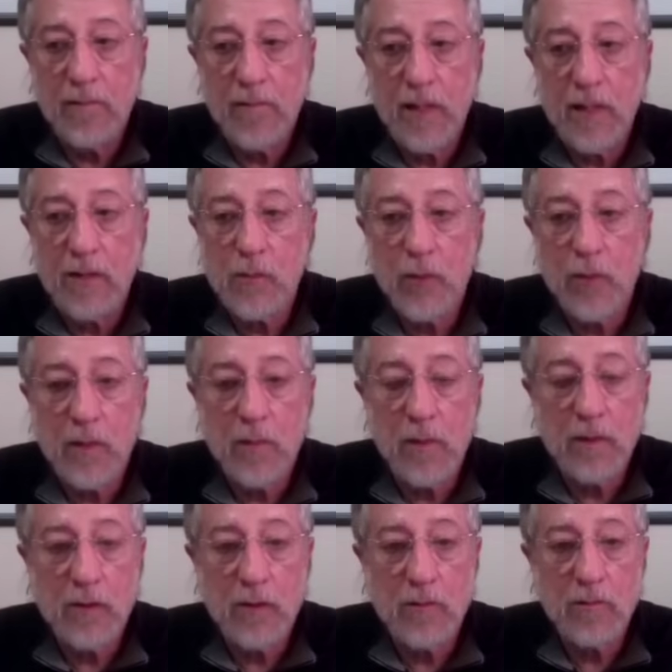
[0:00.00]
that's pretty
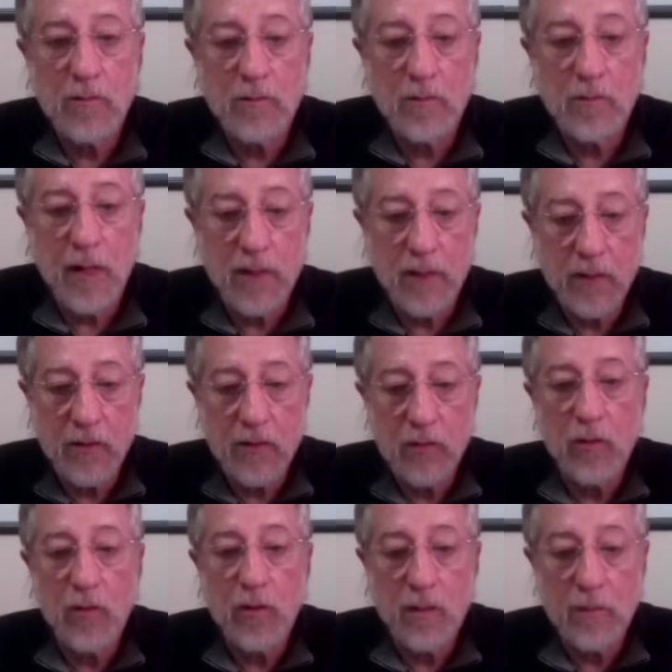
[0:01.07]
much my death
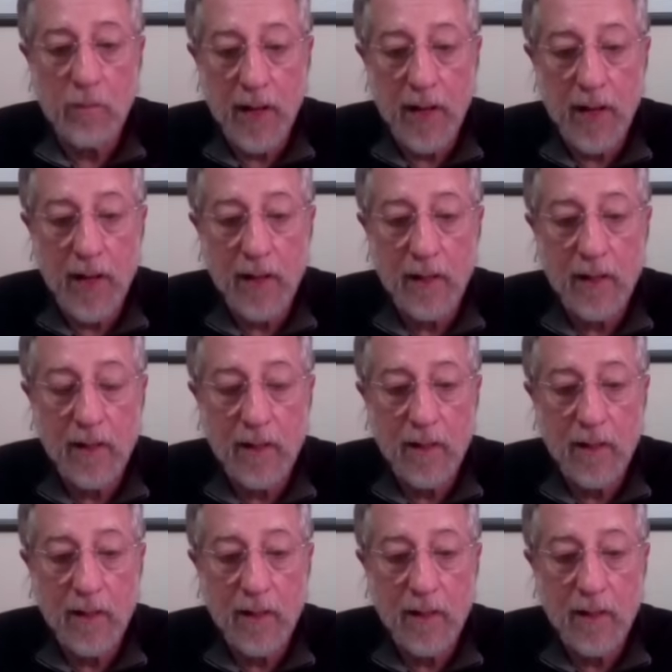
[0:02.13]
story and back.